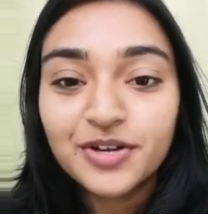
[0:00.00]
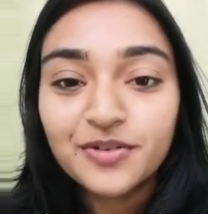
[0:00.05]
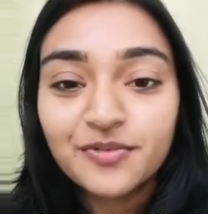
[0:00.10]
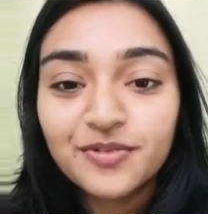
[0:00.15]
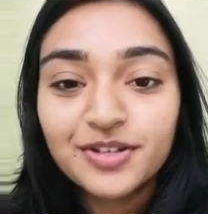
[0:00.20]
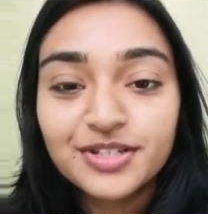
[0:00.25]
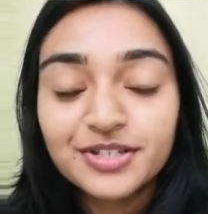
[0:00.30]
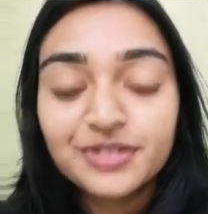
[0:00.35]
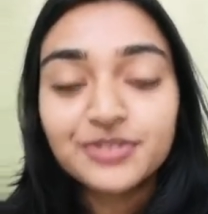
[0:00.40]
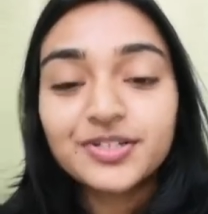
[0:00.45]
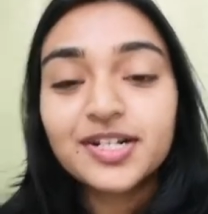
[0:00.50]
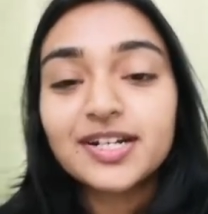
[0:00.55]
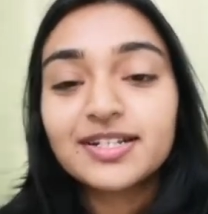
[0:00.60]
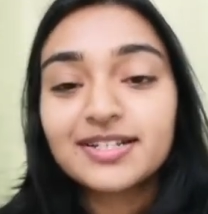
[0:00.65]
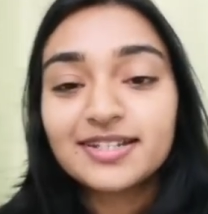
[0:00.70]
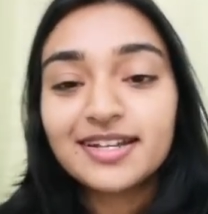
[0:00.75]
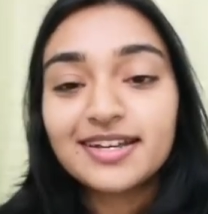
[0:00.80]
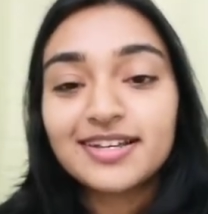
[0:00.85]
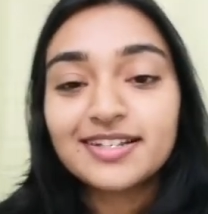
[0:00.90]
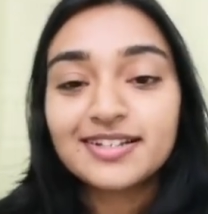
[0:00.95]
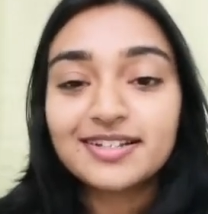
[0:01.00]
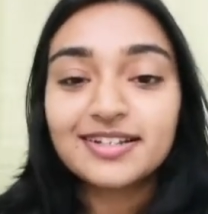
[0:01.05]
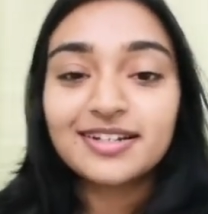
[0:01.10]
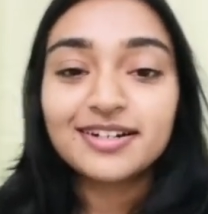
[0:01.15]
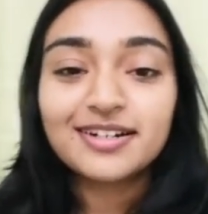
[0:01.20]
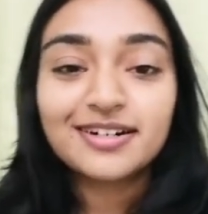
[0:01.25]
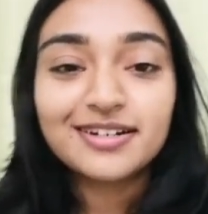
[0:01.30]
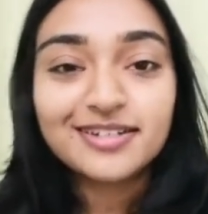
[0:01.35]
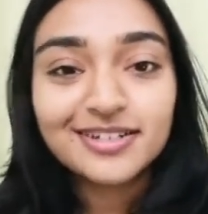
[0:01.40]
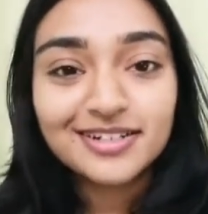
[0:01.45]
Vasandra says
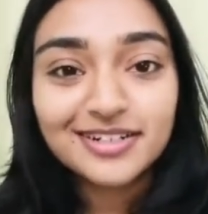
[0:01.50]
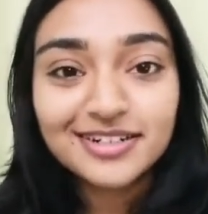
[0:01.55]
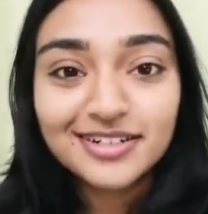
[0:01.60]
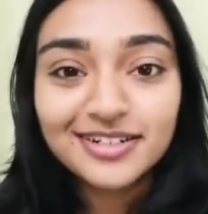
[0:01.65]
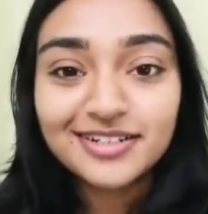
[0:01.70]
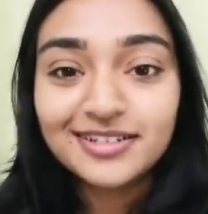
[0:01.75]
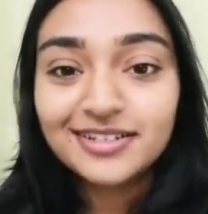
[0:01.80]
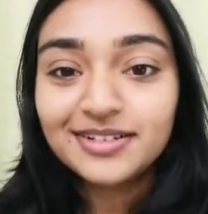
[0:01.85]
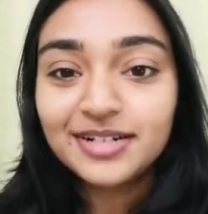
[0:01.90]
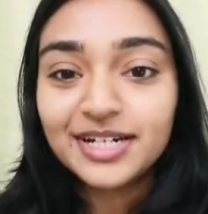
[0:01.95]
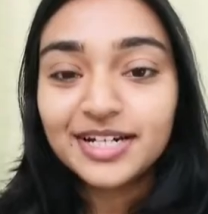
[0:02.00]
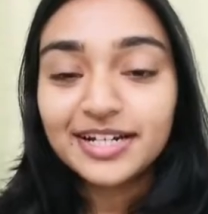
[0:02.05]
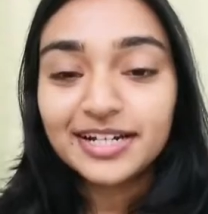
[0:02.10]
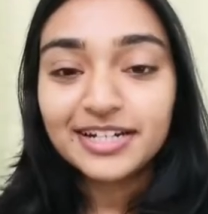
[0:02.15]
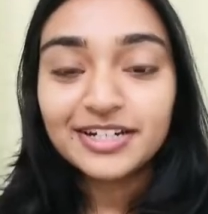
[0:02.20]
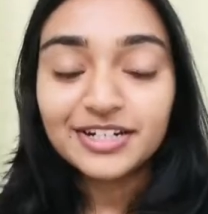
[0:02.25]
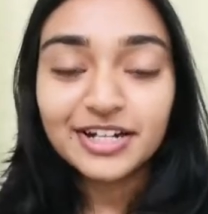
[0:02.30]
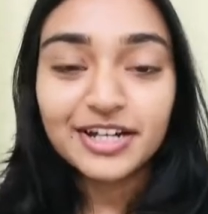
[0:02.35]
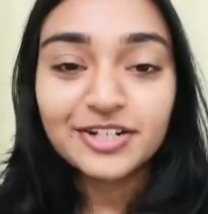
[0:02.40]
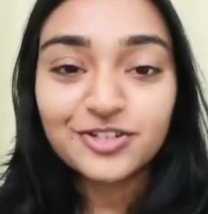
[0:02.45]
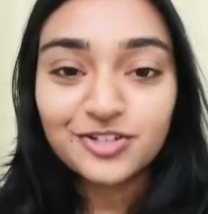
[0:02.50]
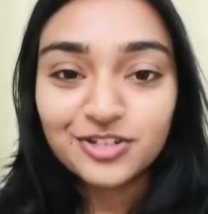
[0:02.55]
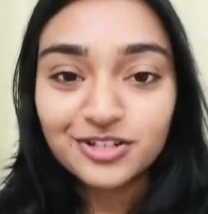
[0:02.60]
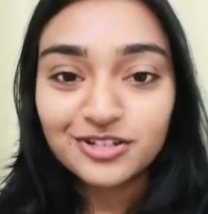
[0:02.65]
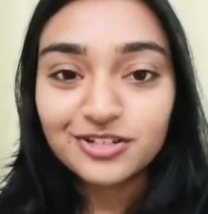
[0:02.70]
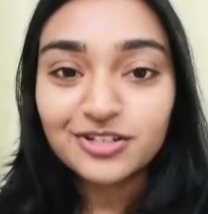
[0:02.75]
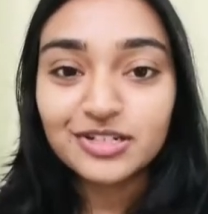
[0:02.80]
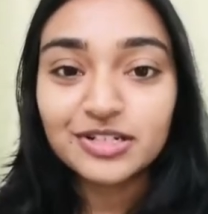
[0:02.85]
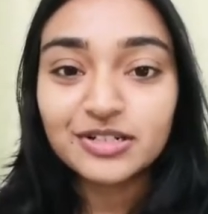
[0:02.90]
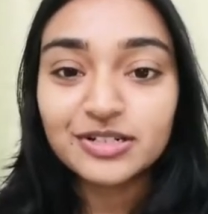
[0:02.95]
her
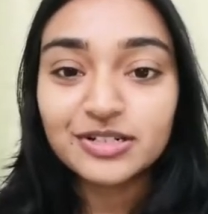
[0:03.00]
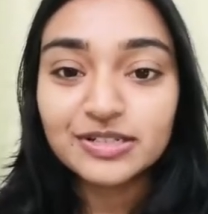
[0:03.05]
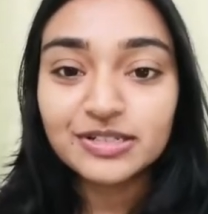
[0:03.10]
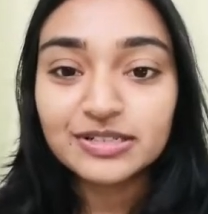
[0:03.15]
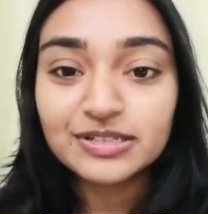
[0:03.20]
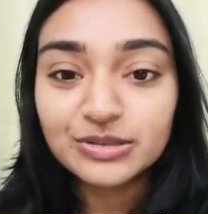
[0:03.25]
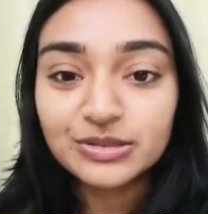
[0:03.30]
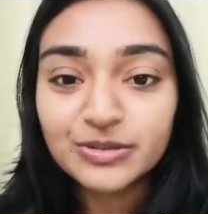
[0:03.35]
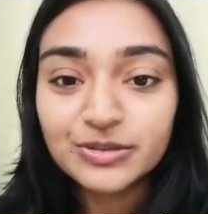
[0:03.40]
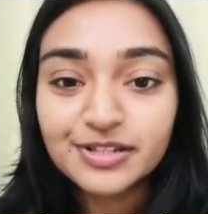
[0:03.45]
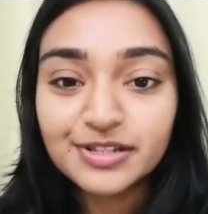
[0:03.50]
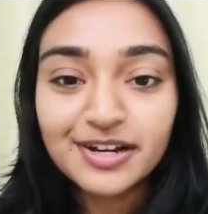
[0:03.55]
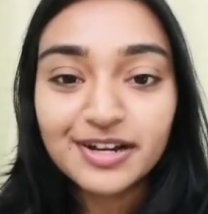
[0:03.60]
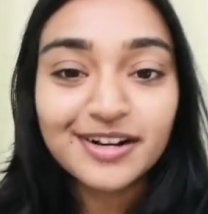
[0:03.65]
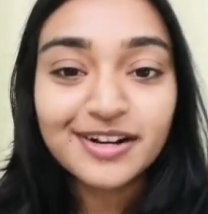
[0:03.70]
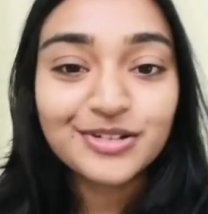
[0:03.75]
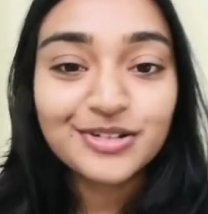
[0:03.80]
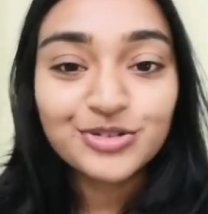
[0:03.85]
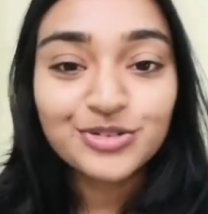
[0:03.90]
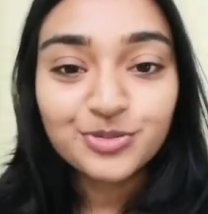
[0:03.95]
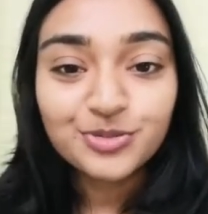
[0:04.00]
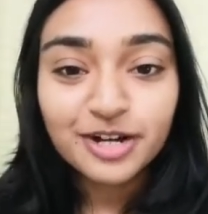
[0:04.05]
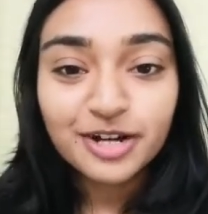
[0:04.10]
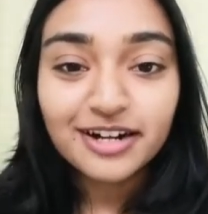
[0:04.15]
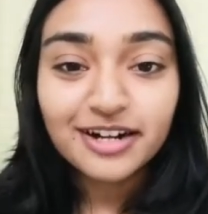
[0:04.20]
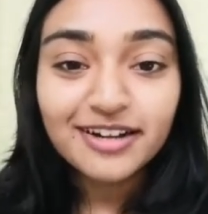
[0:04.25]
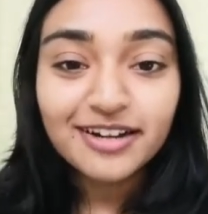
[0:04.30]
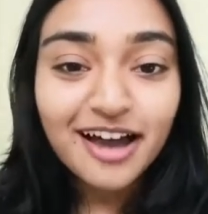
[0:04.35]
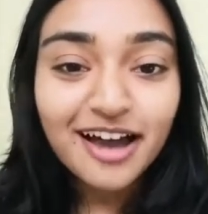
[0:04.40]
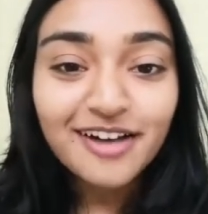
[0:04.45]
intentions or her goals are to
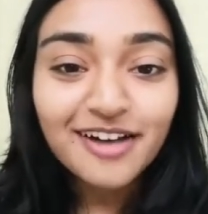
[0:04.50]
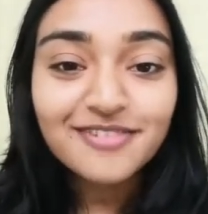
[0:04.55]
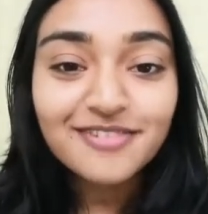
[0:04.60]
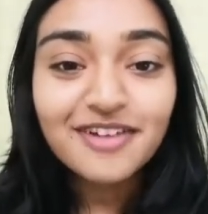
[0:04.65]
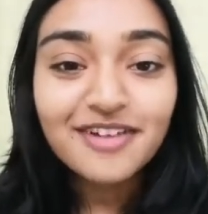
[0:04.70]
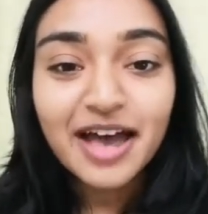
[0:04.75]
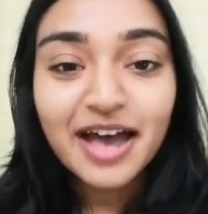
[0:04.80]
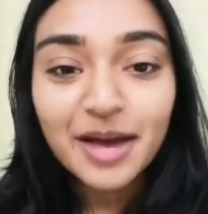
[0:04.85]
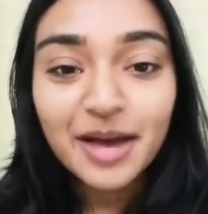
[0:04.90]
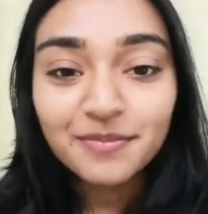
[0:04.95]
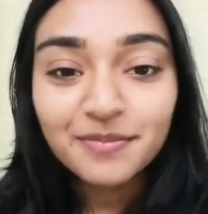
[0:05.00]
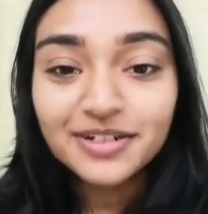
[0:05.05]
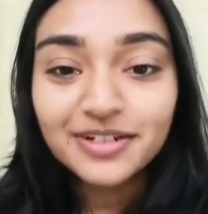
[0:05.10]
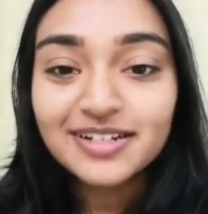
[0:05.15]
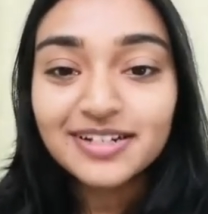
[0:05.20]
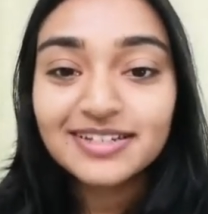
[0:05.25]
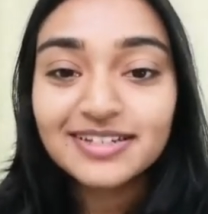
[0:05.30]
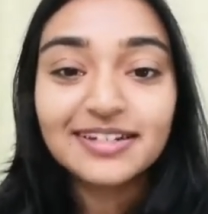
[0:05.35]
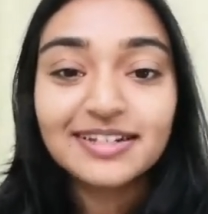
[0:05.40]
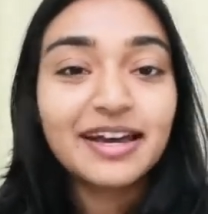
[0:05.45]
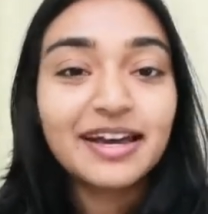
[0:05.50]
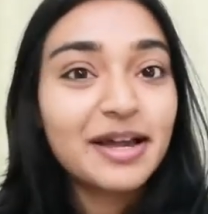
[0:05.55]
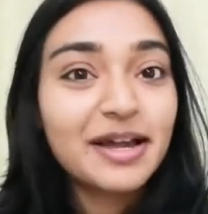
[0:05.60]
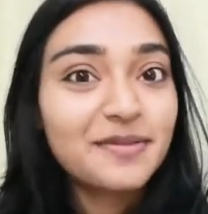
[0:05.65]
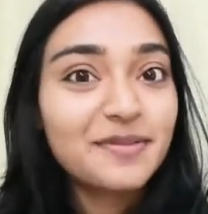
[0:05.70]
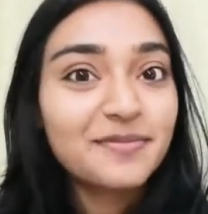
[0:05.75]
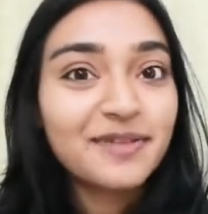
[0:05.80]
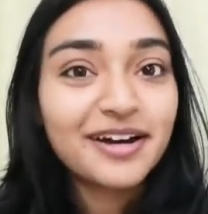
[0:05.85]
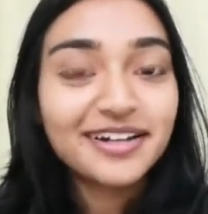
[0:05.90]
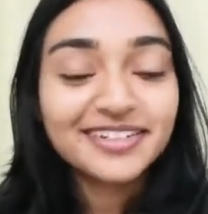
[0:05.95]
spread love, happiness, and
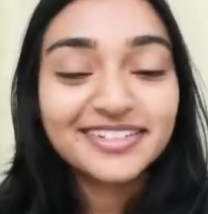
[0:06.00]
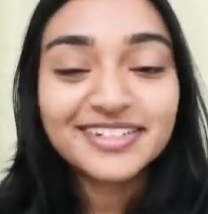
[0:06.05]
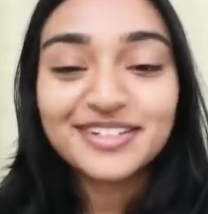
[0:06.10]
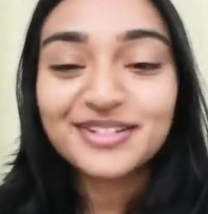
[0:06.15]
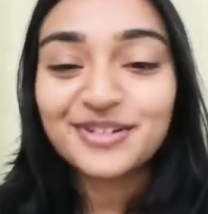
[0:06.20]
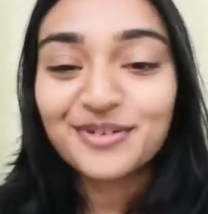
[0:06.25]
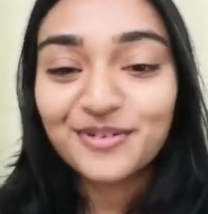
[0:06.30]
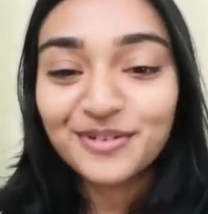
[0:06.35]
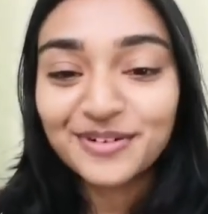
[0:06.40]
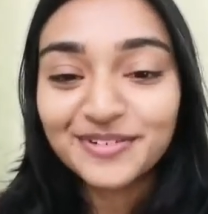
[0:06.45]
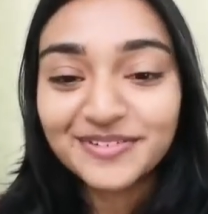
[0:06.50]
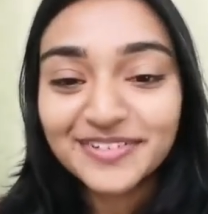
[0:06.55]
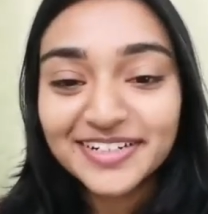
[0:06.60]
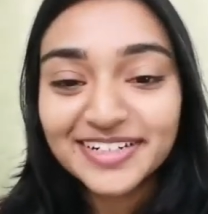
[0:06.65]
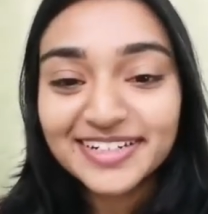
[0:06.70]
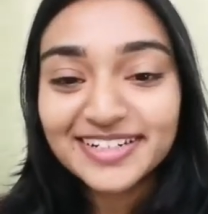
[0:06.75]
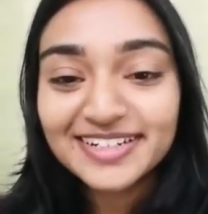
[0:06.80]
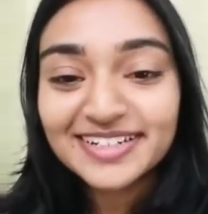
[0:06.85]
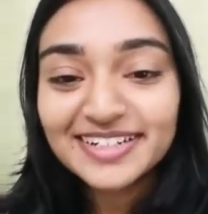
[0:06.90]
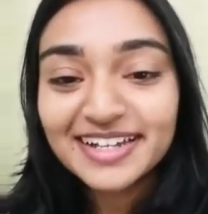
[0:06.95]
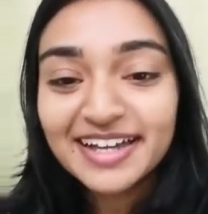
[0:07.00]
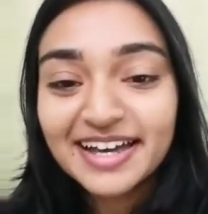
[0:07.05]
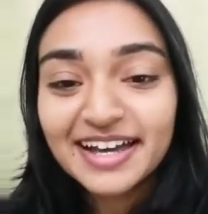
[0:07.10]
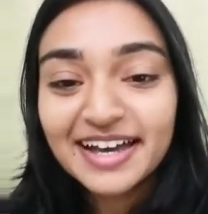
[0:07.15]
help others always.